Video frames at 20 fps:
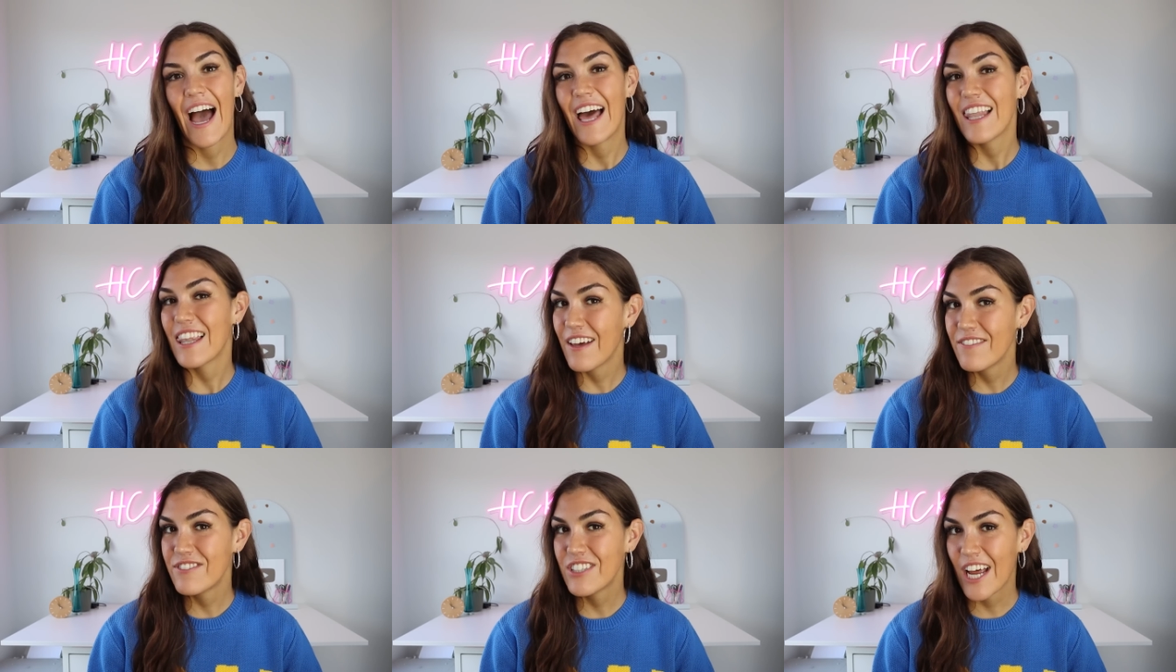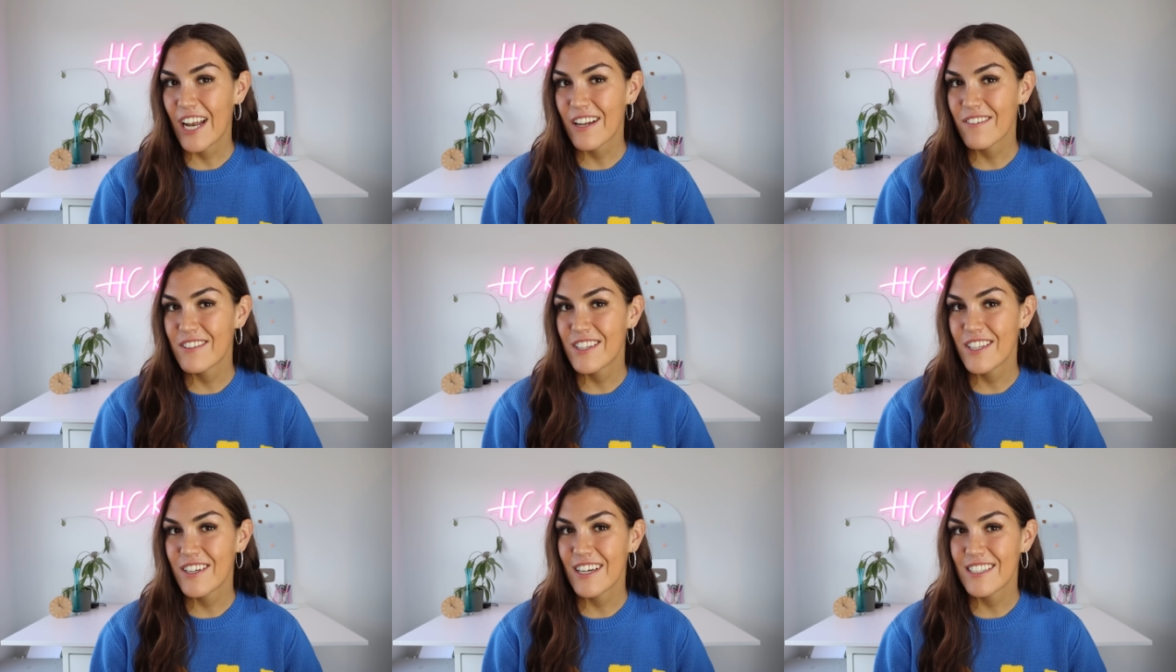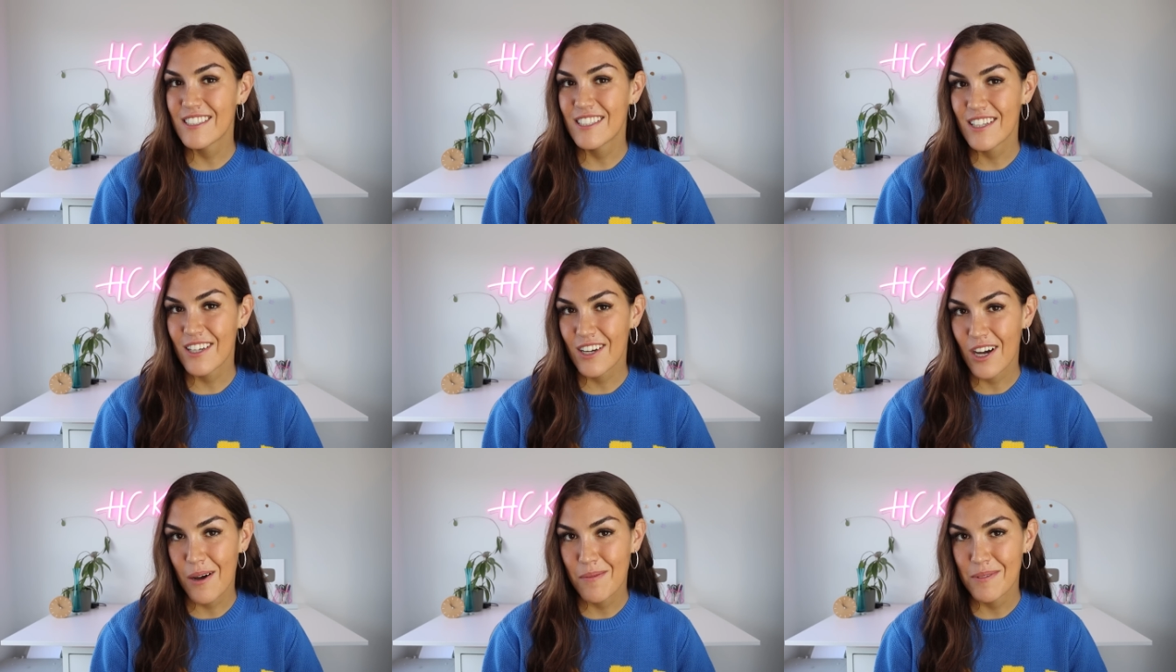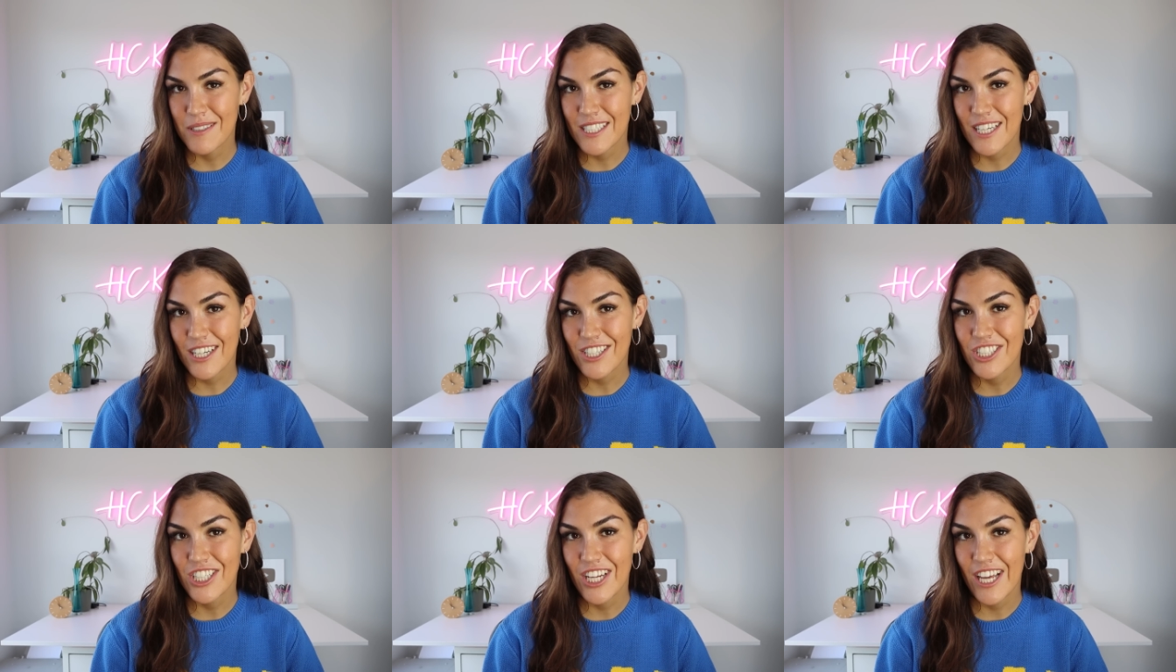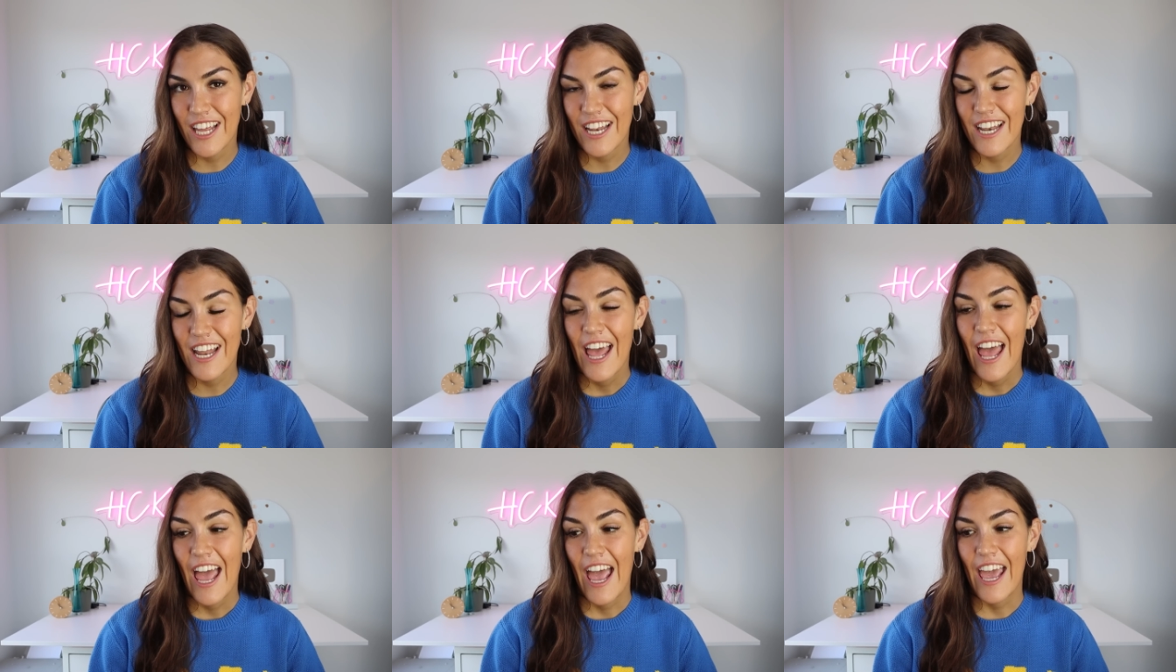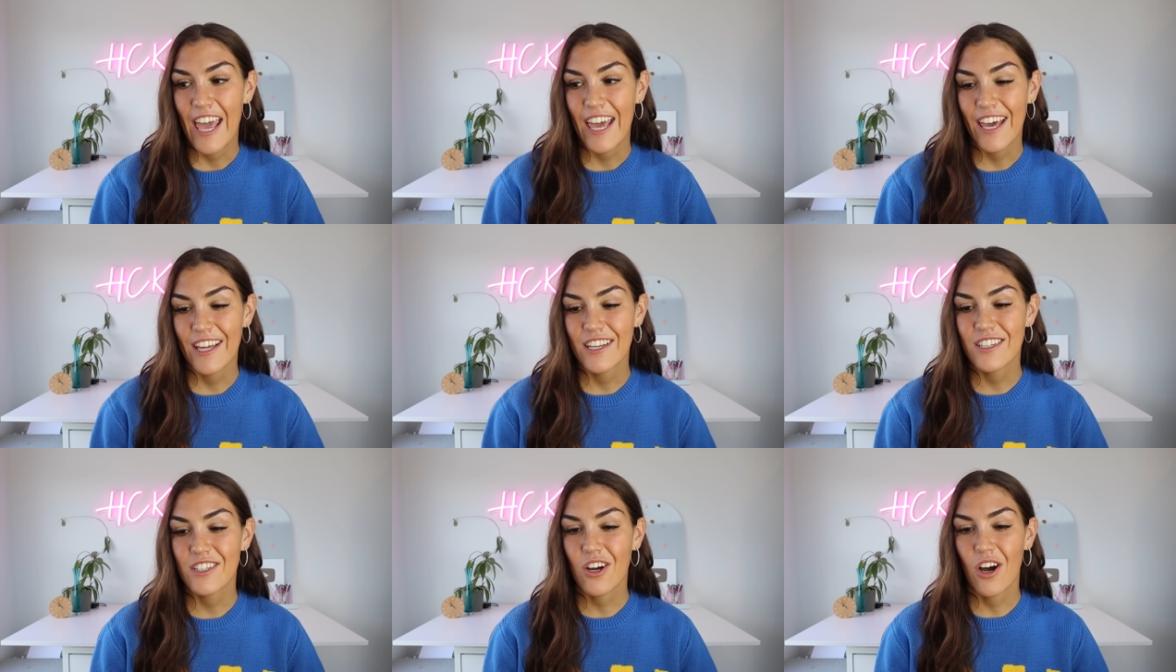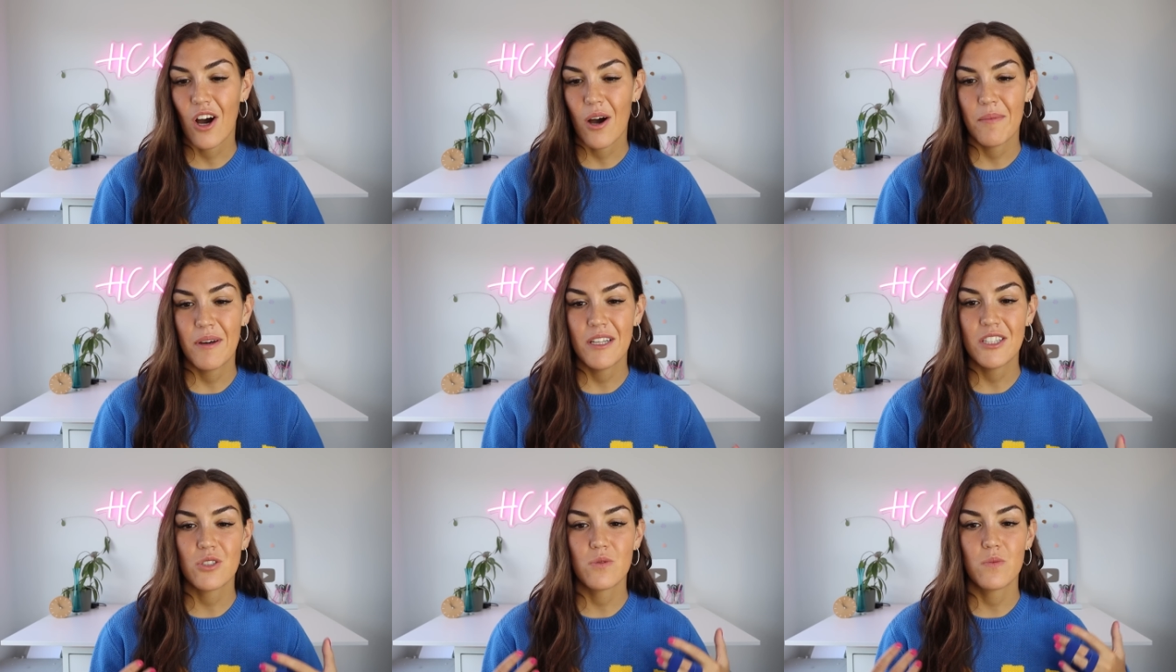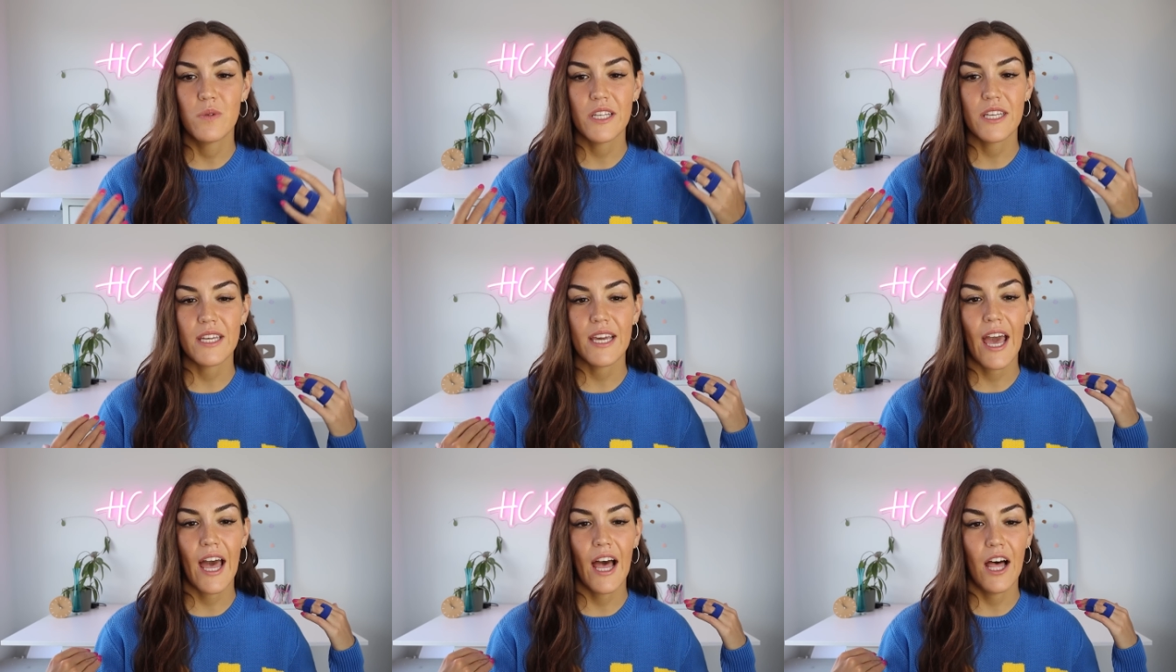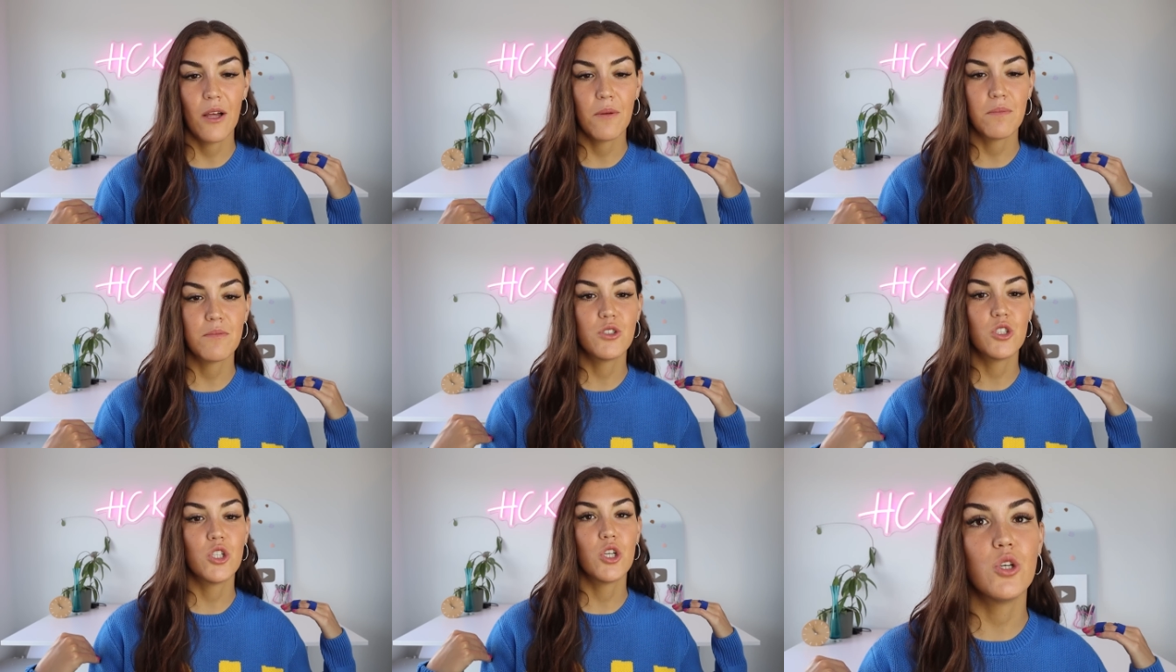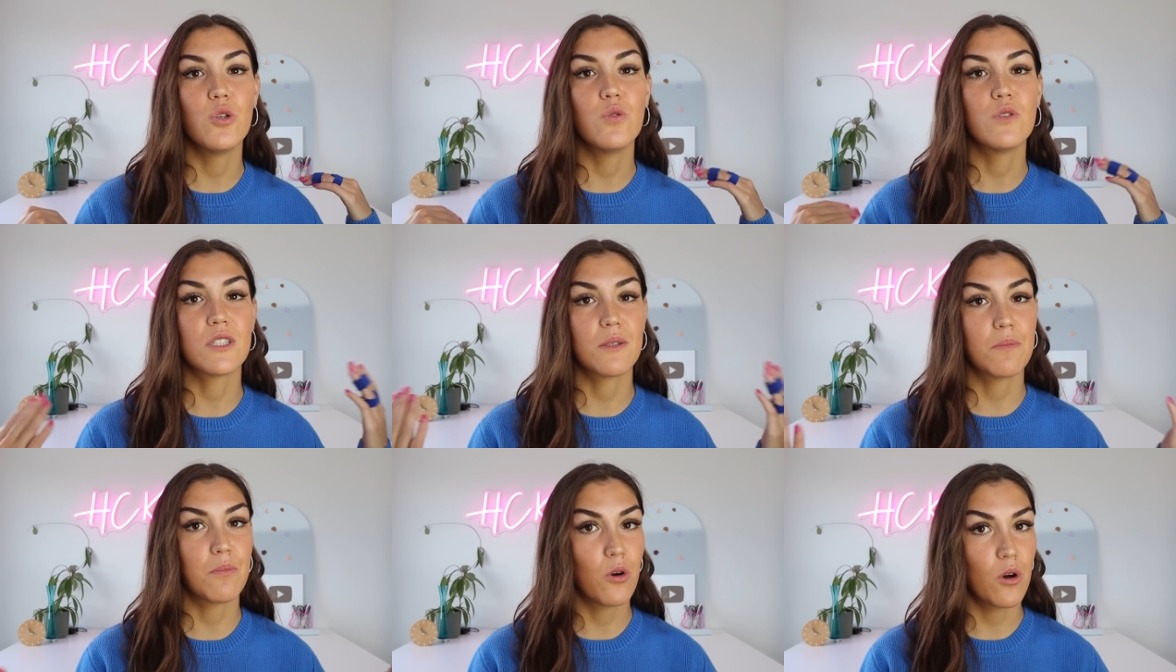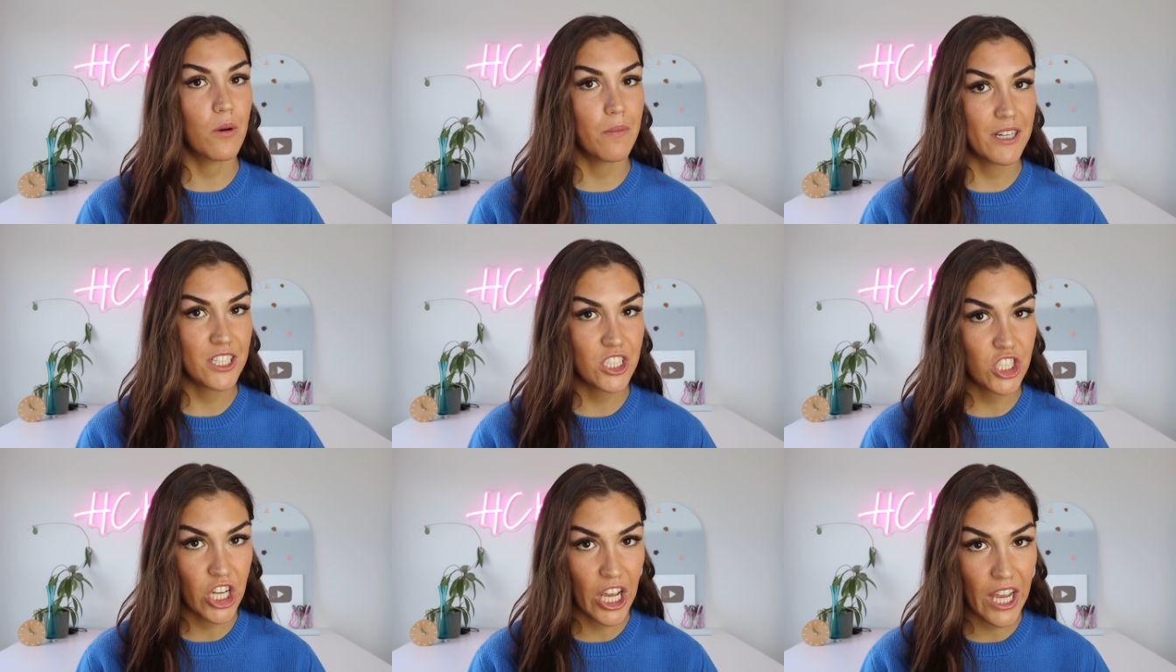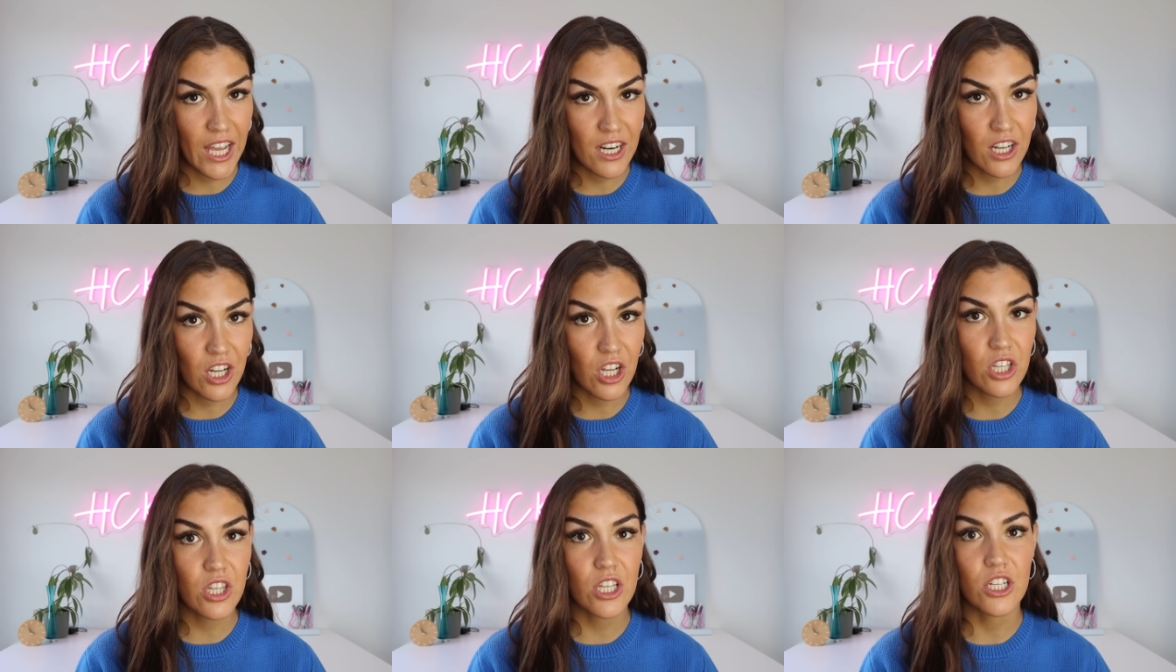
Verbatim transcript: I love chatting with you guys in the comment section and comments really help to support my channel.